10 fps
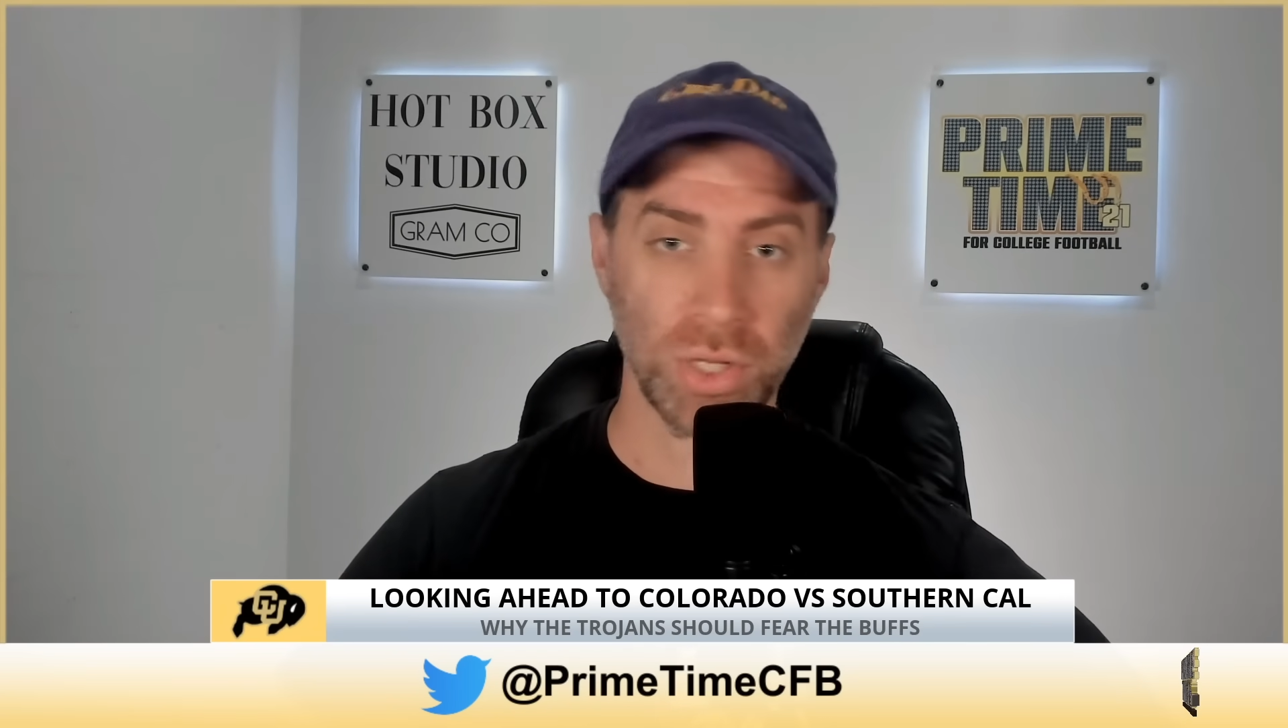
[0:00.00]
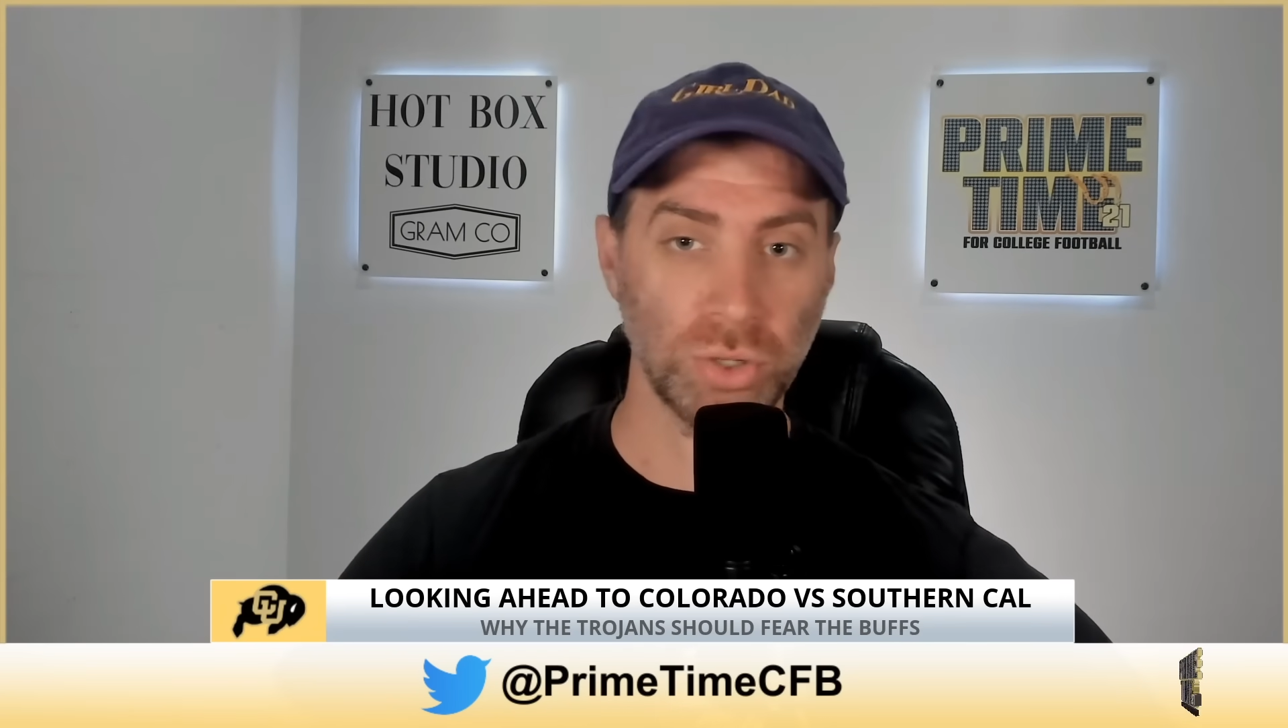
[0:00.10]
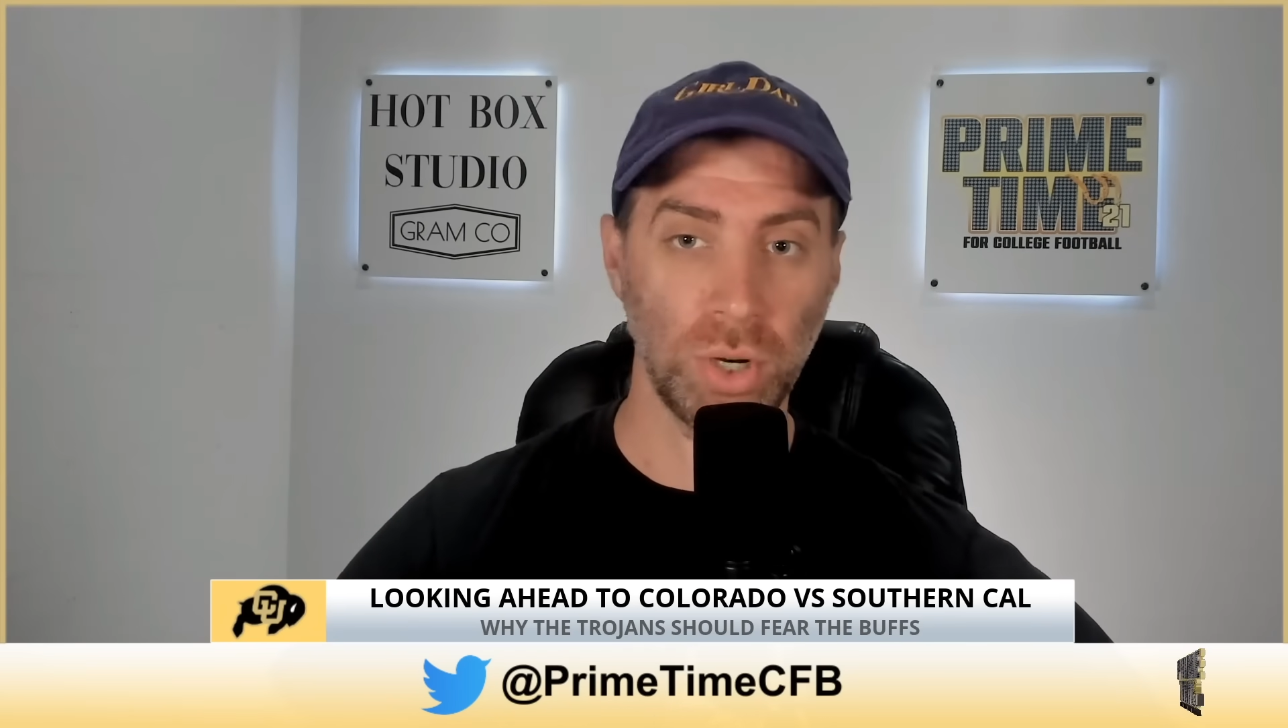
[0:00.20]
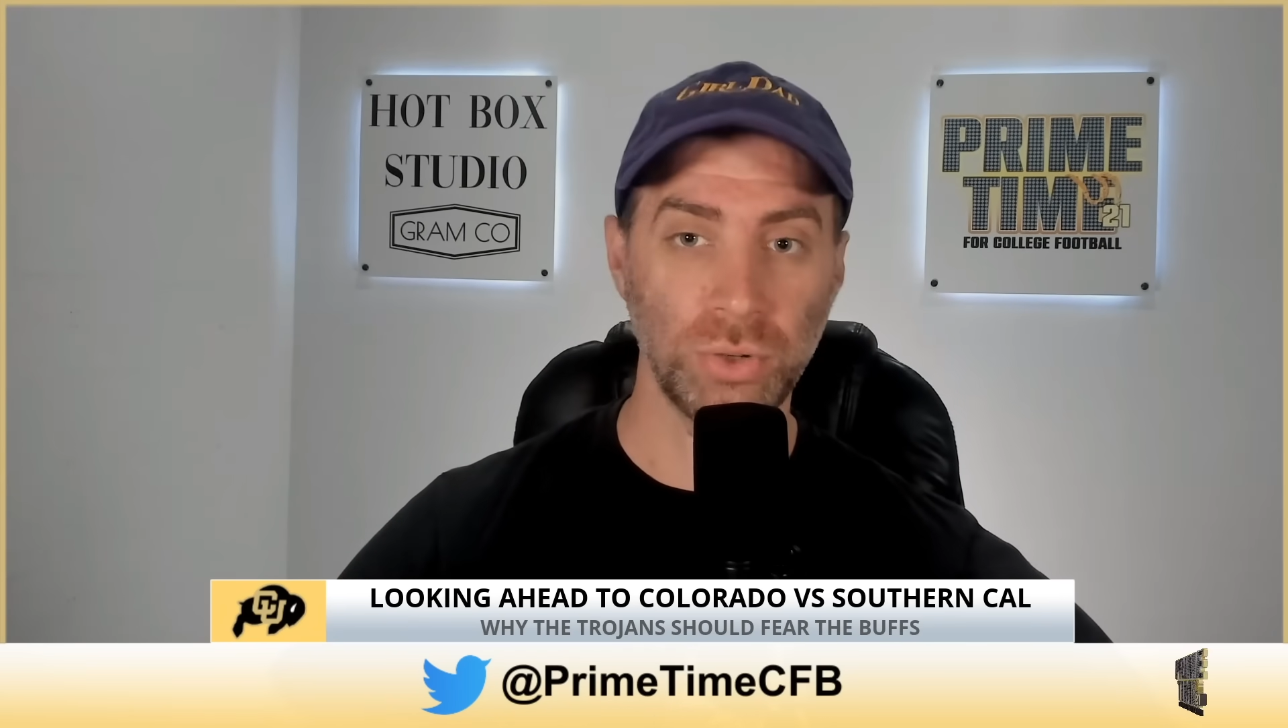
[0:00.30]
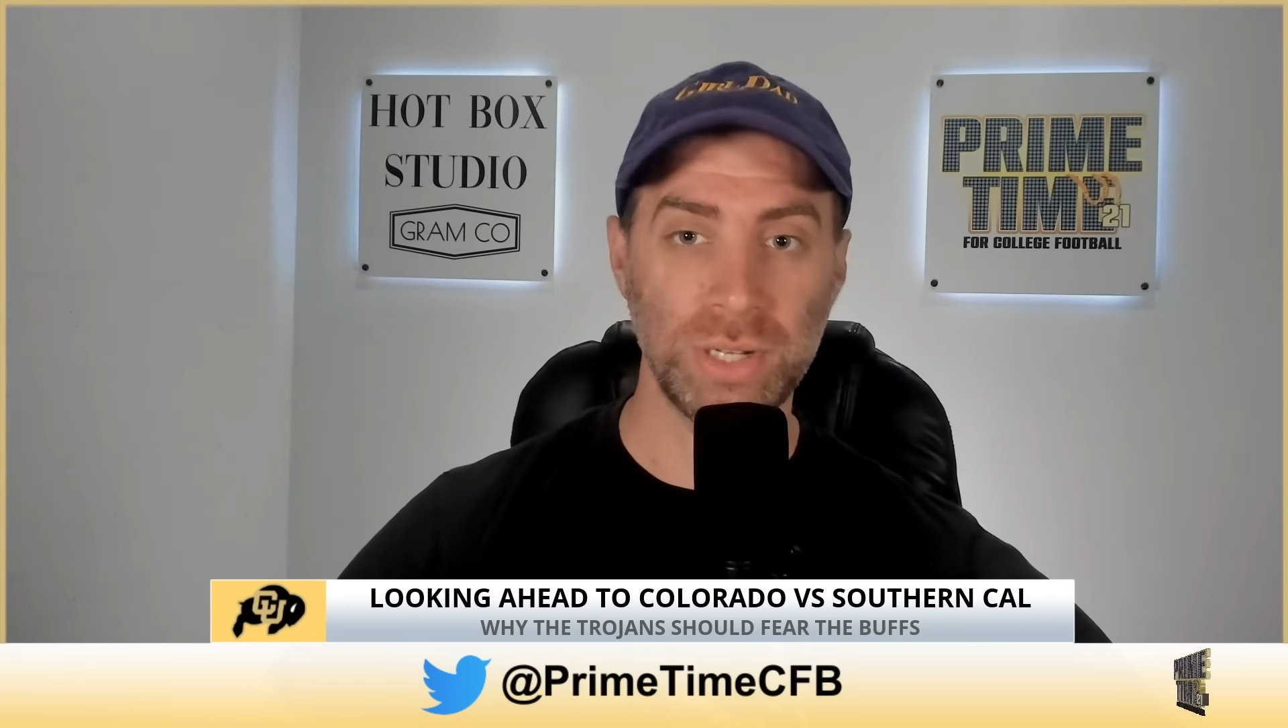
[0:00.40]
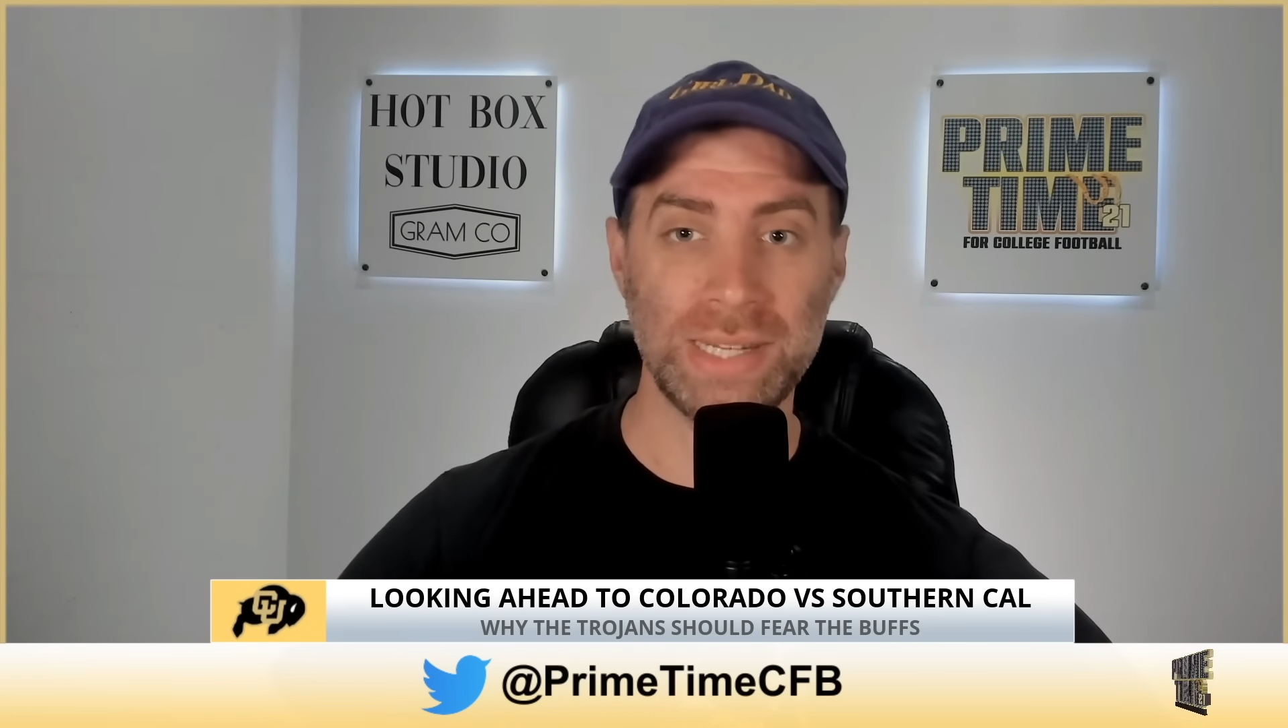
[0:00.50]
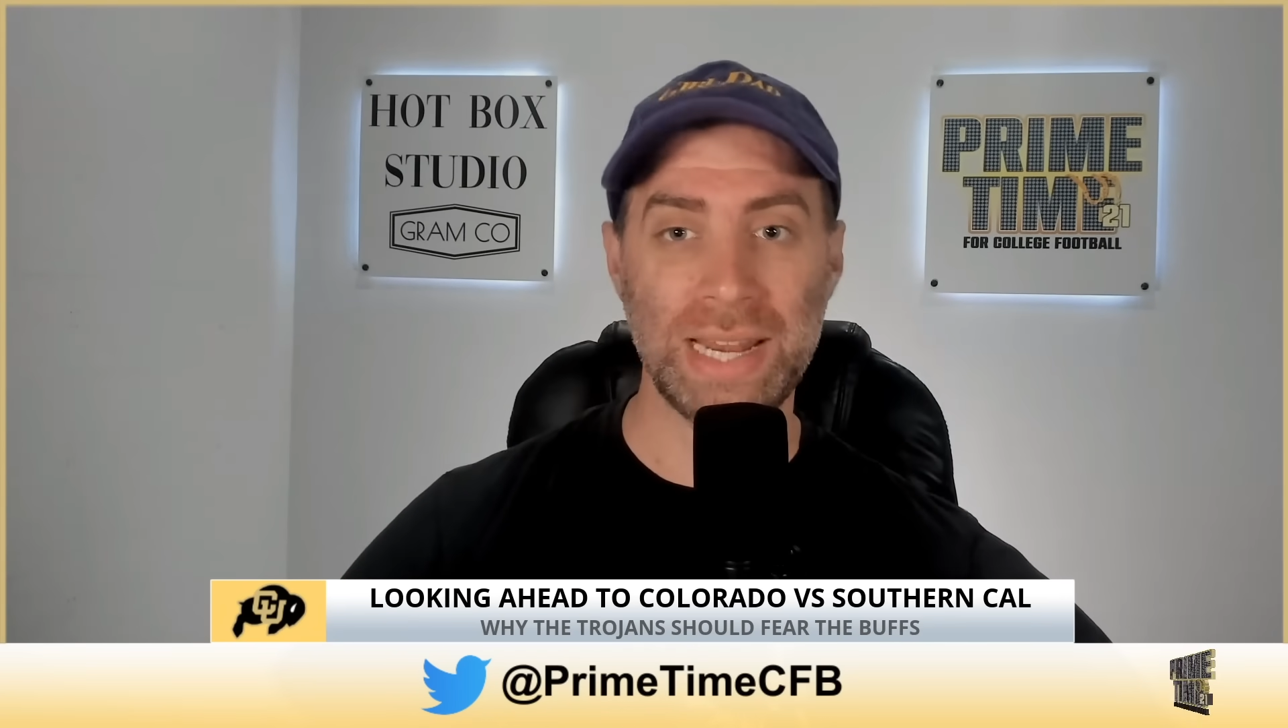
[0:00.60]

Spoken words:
the Trojans